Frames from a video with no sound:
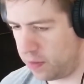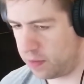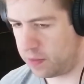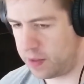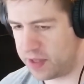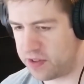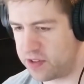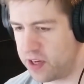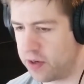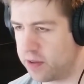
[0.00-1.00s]

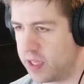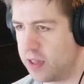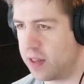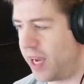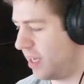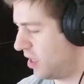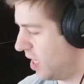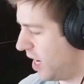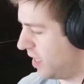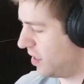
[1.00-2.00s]
necessarily like
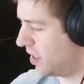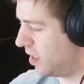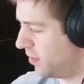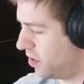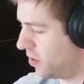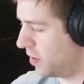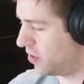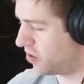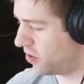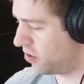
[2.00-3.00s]
the idea of doing
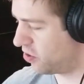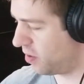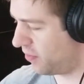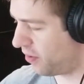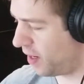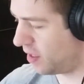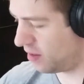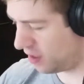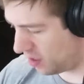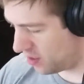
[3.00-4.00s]
surgery for
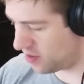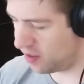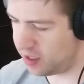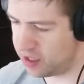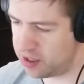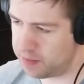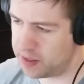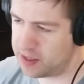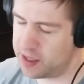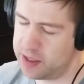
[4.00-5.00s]
anything that doesn't need to
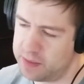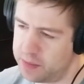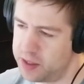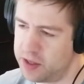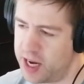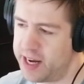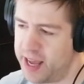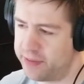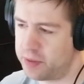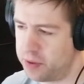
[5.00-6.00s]
be done, but you kind of
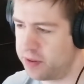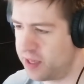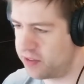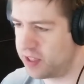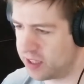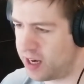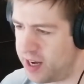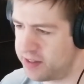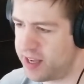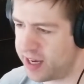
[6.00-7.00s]
have to put things in
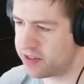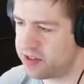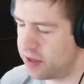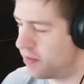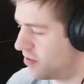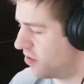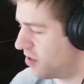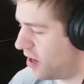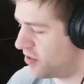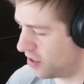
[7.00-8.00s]
context. So if this is
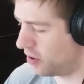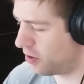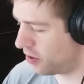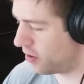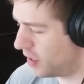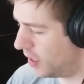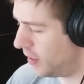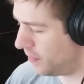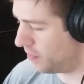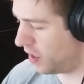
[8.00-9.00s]
causing her,
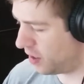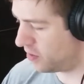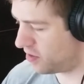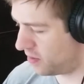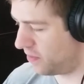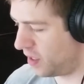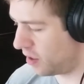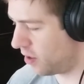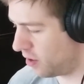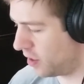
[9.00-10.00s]

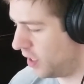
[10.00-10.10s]
severe